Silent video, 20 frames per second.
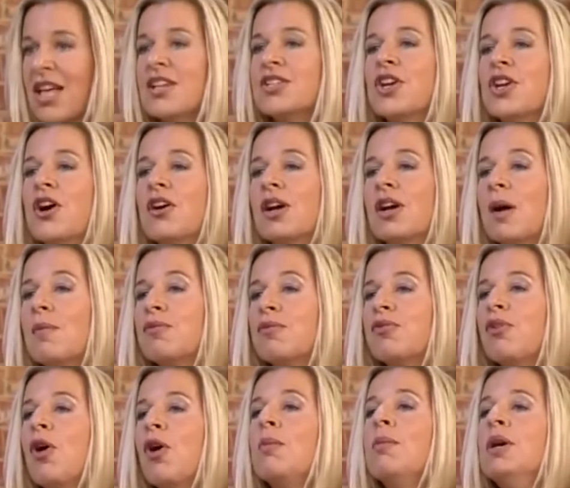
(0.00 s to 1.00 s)
that child comes
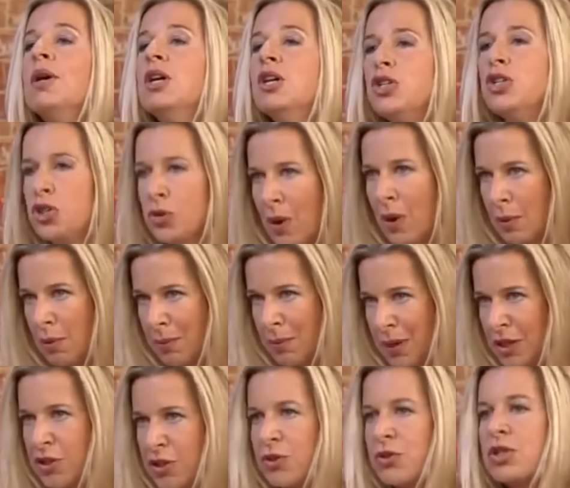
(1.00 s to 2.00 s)
from. Do I want
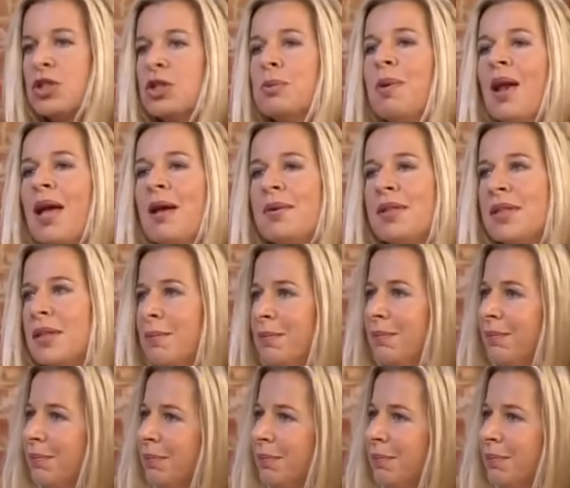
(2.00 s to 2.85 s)
my children to play with them?